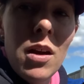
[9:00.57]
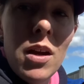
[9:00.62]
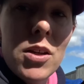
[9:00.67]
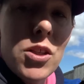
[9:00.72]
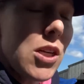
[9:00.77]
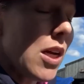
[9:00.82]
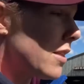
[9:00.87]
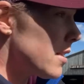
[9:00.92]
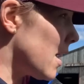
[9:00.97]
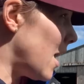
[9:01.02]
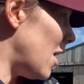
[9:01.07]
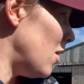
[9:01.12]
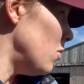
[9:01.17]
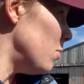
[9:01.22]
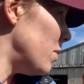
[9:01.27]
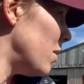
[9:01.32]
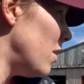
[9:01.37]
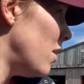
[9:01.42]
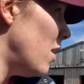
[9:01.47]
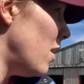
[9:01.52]
Chas
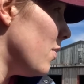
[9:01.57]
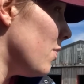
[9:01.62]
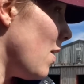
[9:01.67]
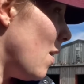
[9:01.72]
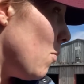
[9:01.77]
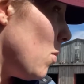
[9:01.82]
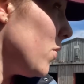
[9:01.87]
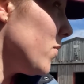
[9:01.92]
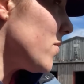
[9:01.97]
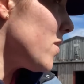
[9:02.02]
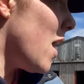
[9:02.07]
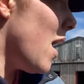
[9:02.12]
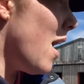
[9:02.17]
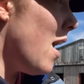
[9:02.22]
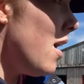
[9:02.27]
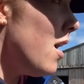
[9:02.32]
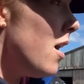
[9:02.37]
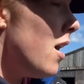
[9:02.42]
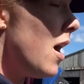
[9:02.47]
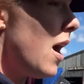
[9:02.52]
Cowp, them ones
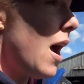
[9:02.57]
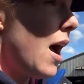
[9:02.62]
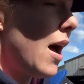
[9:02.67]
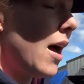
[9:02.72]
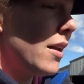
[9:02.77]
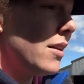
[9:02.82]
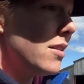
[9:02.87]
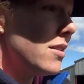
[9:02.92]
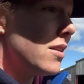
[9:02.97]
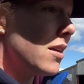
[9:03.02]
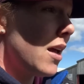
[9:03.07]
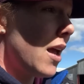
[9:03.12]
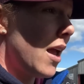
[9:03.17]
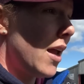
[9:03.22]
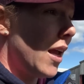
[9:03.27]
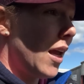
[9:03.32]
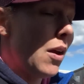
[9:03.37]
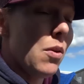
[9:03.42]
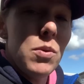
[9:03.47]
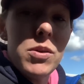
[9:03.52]
there. And
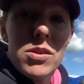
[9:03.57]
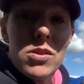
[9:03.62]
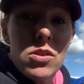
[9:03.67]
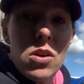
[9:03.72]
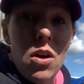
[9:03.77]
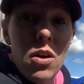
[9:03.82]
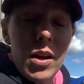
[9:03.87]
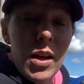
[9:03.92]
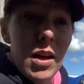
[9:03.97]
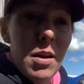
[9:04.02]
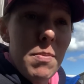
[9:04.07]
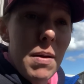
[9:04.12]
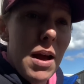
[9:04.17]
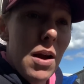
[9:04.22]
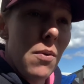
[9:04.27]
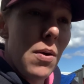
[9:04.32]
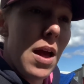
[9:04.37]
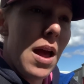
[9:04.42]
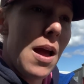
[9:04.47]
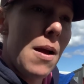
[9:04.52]
he was talking
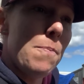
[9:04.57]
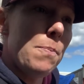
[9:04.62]
about,